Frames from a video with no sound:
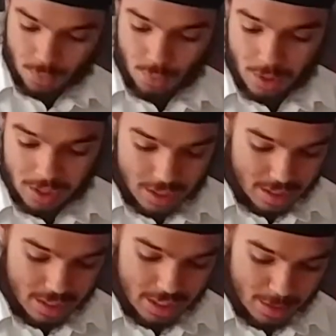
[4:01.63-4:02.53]
1
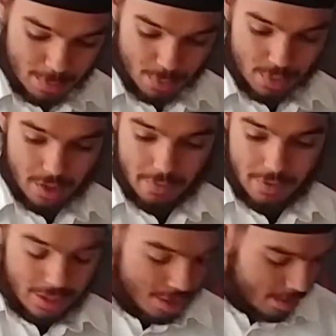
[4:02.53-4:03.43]
teaspoon of
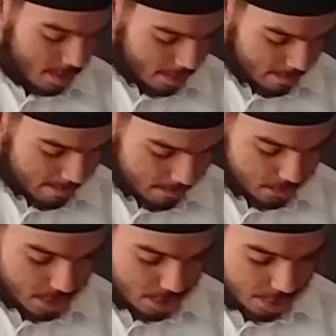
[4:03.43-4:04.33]
each
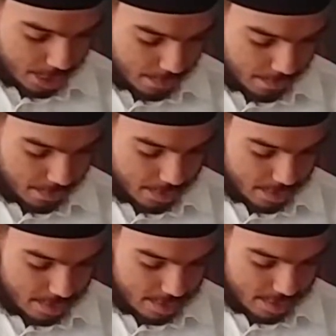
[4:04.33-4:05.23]
ginger,
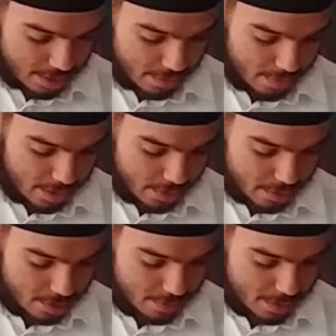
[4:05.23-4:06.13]
cinnamon,
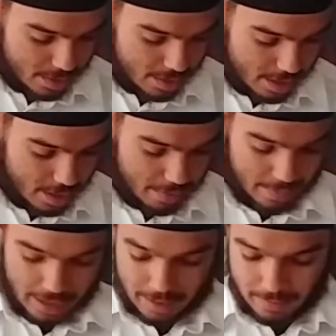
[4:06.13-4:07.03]
allspice, and
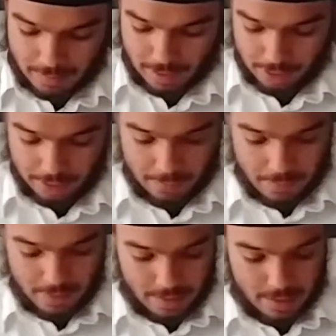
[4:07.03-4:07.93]
nutmeg powder.
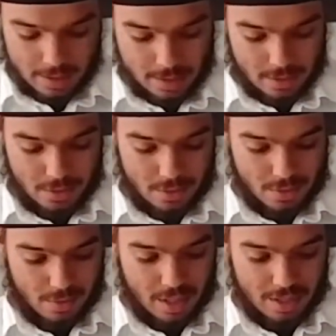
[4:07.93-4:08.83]
So
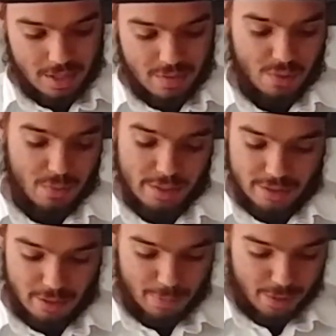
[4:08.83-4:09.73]
I just have it all mixed
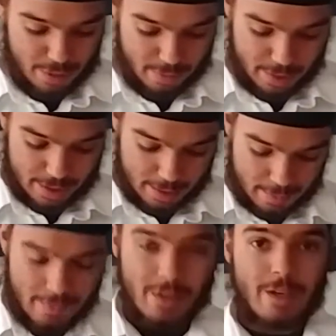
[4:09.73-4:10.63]
up here right now.
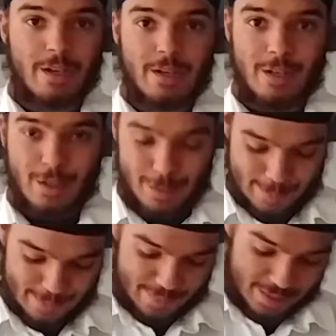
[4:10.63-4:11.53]

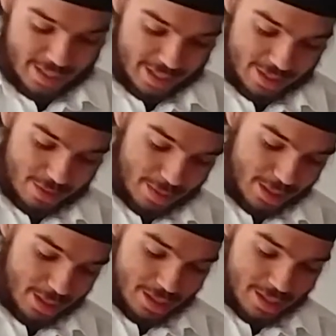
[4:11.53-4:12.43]
Yeah, it should be good.